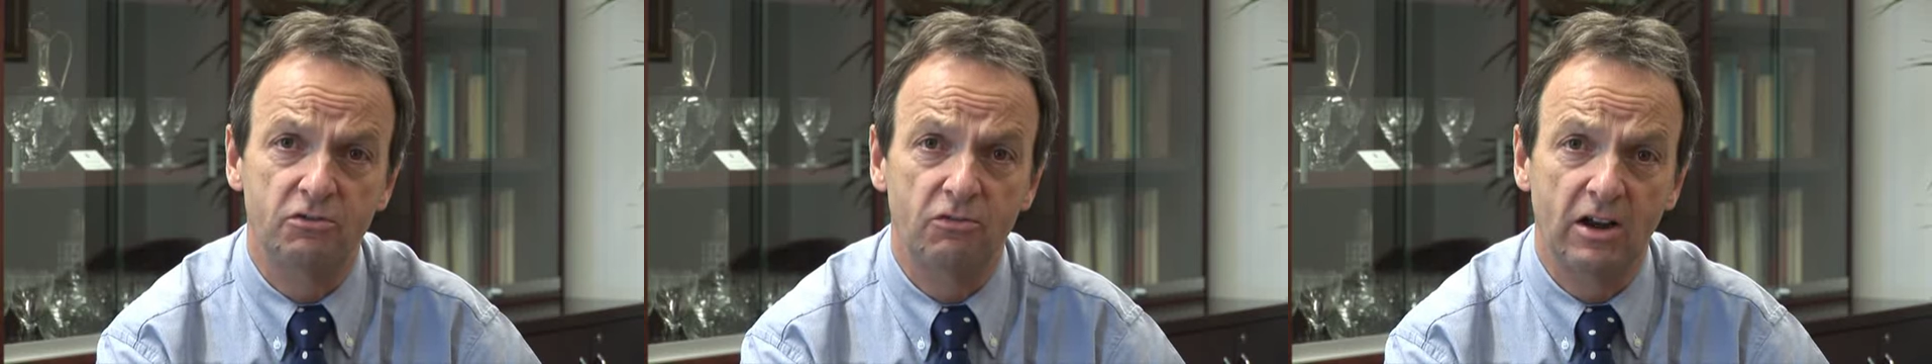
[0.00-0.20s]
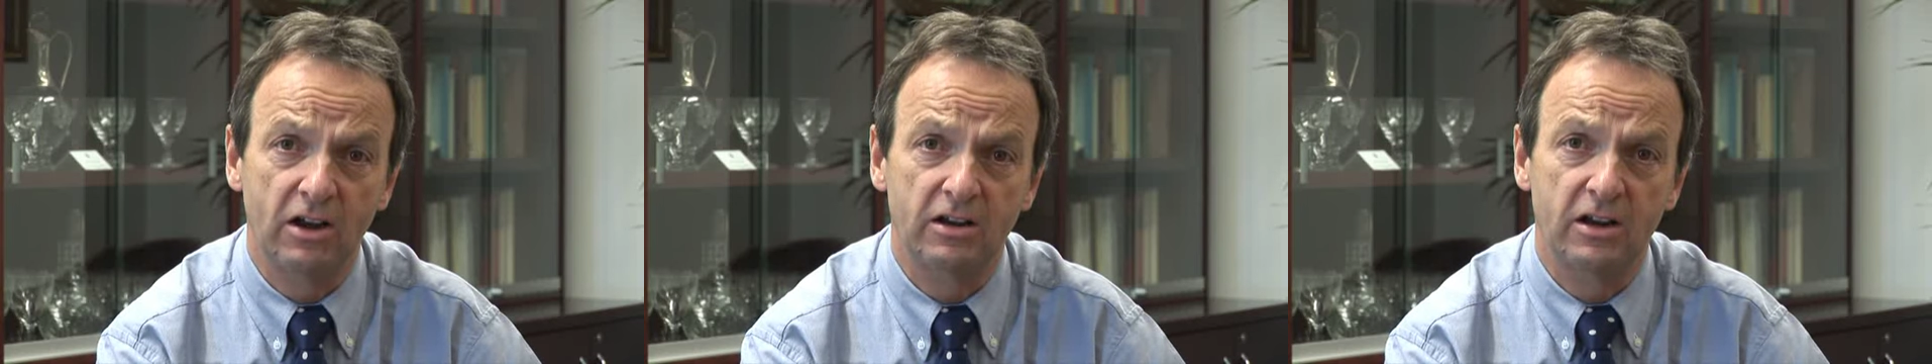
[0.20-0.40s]

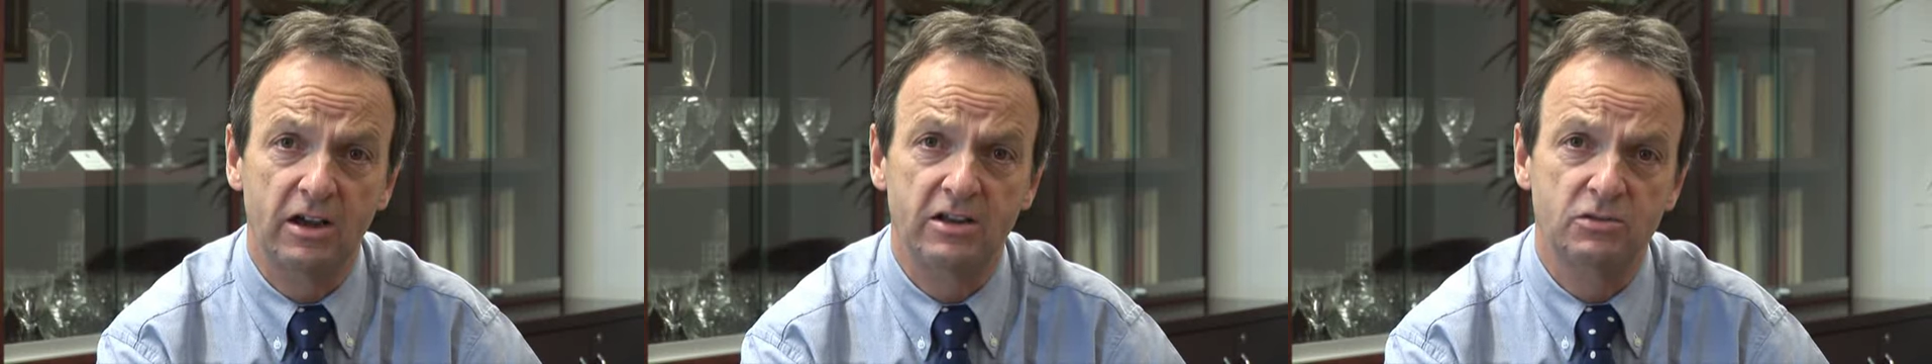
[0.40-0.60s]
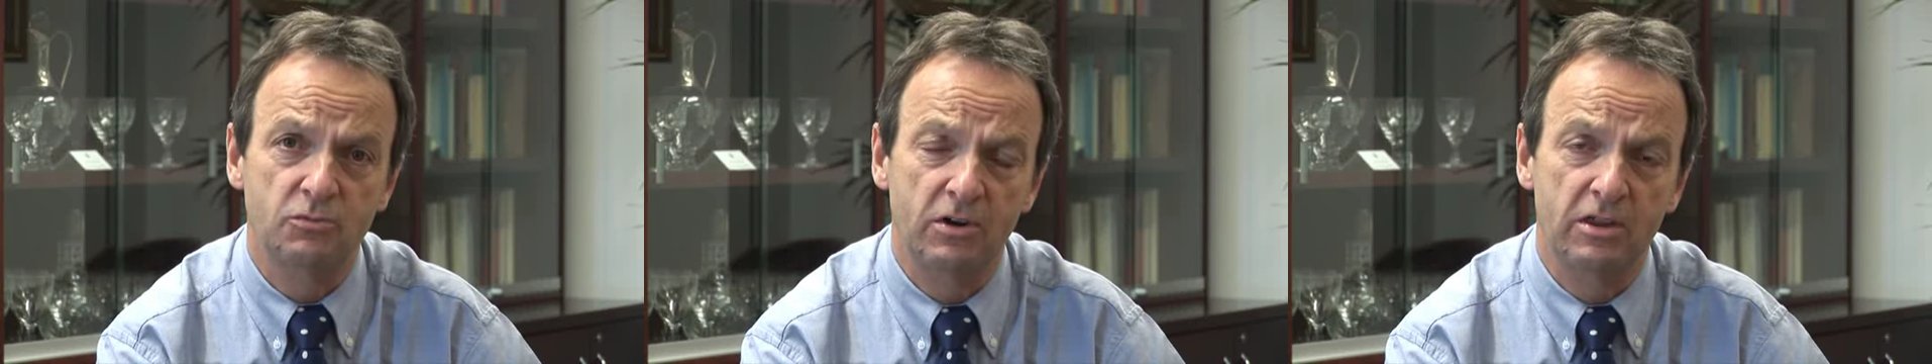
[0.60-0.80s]

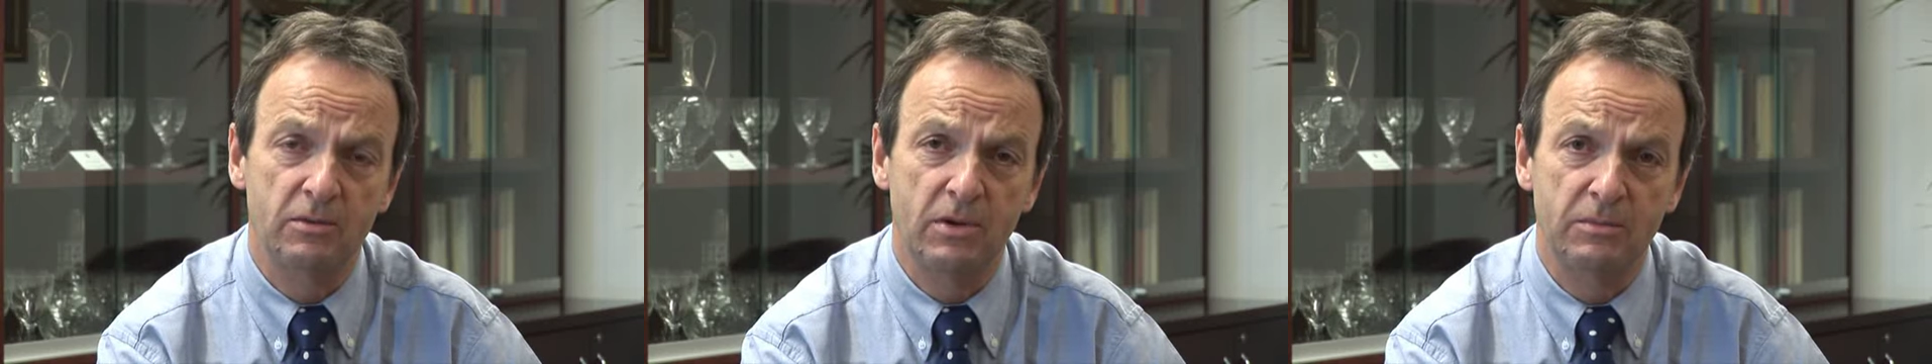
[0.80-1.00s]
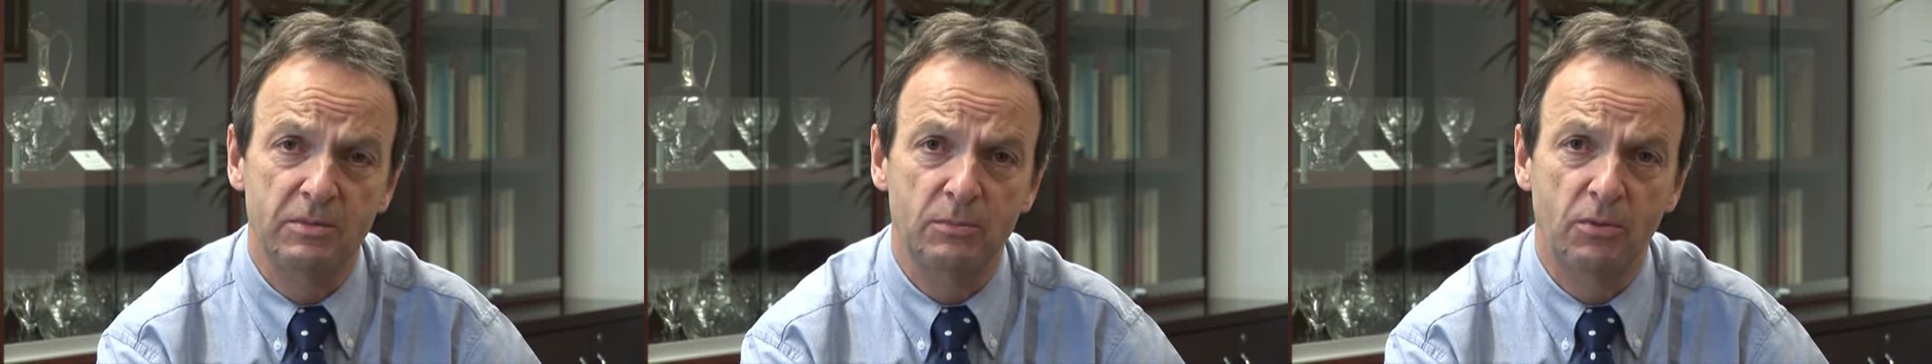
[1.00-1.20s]
recognize where there
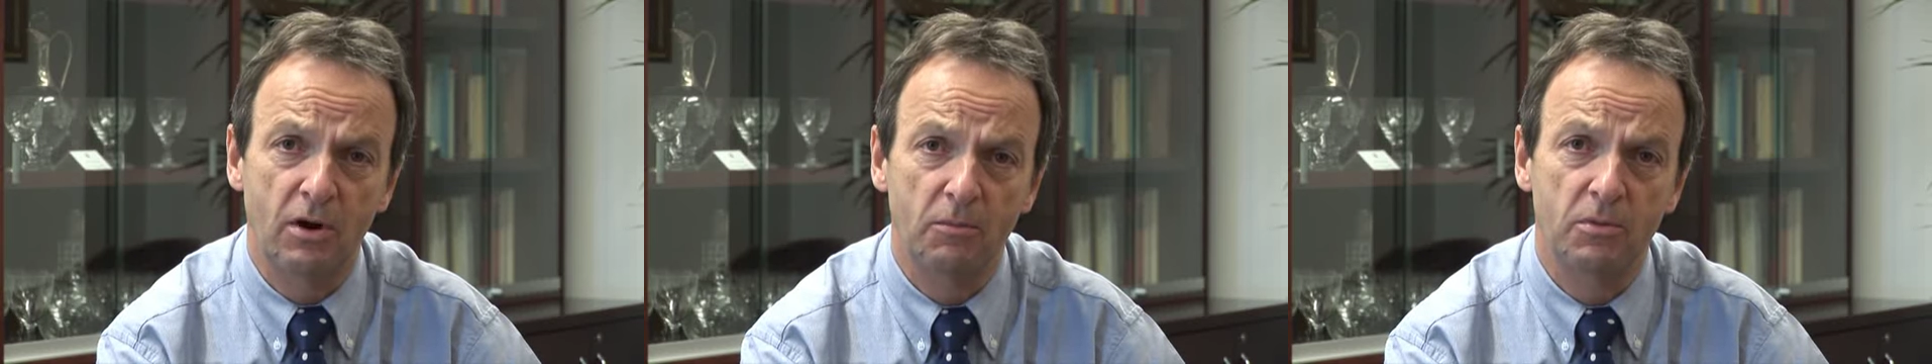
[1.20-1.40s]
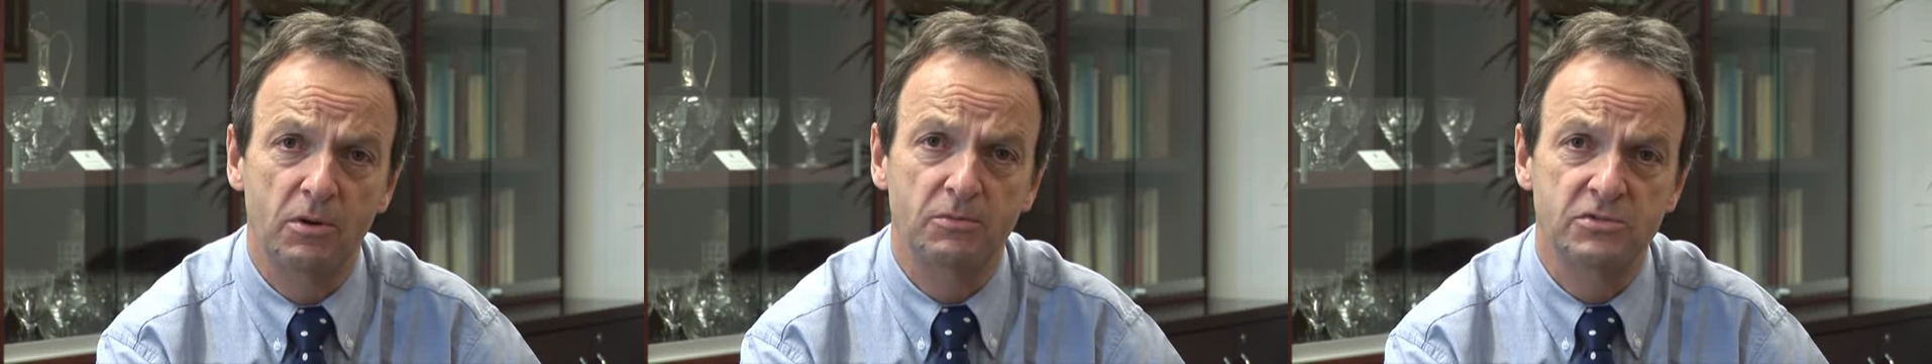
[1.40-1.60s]
may be
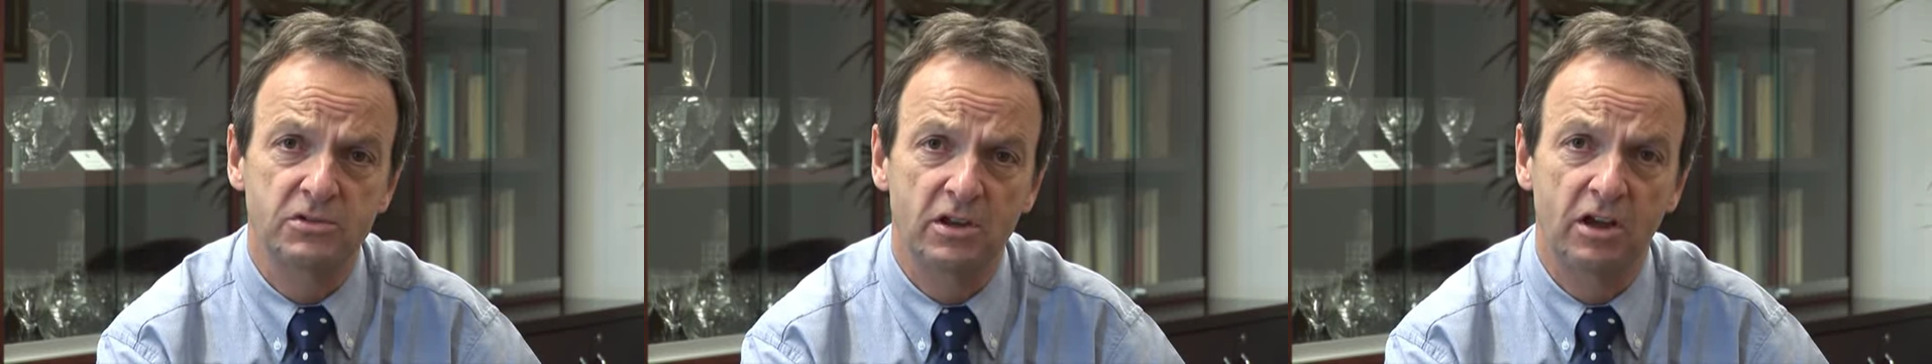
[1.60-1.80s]
problems